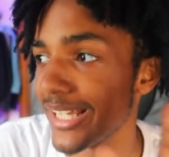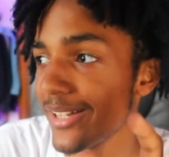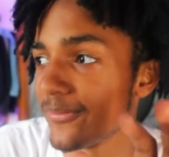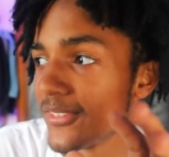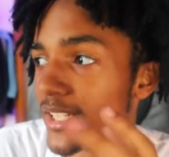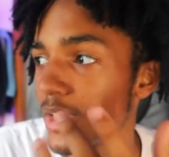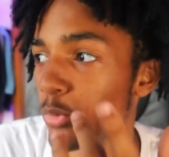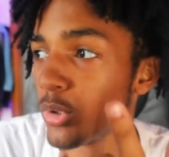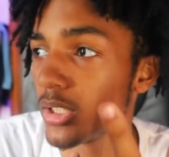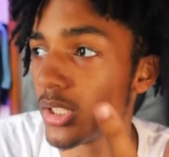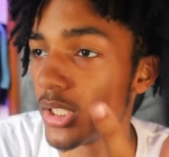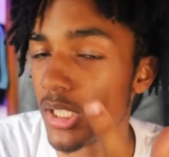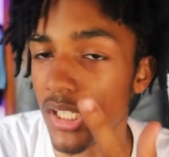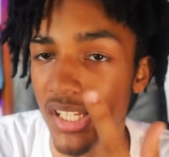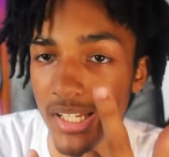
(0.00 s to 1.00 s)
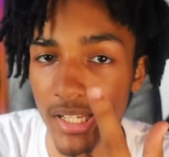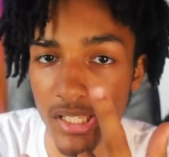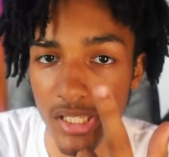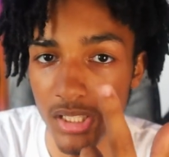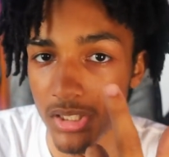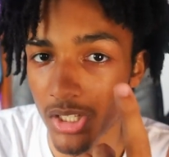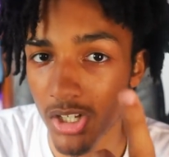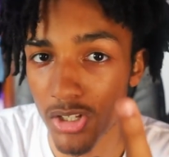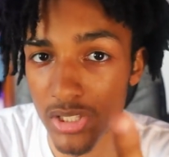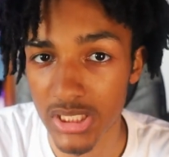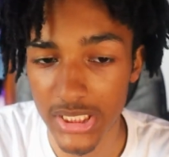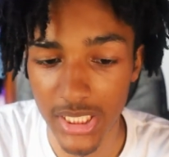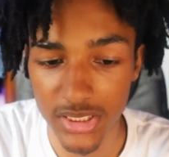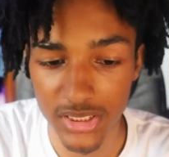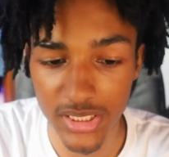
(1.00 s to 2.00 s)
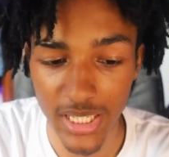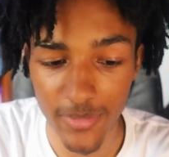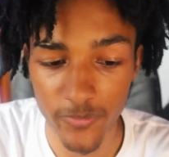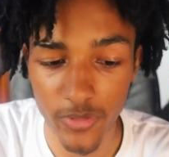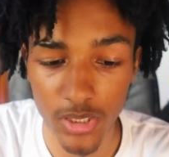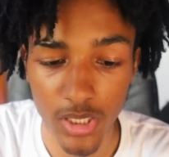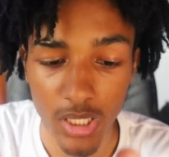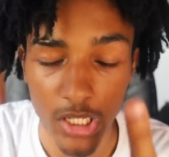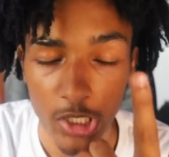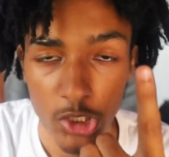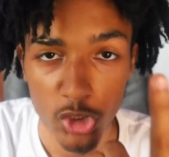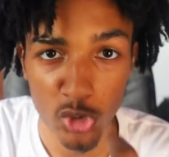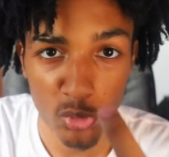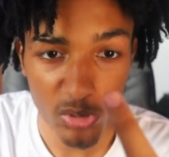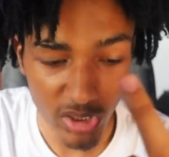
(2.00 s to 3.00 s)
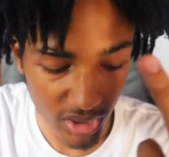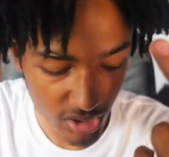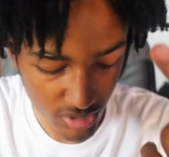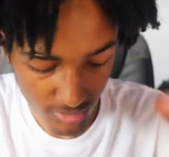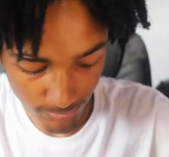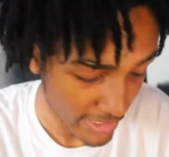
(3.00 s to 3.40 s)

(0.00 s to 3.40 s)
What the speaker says: that fit one hoodie and I get the other sizes that fit two hoodies.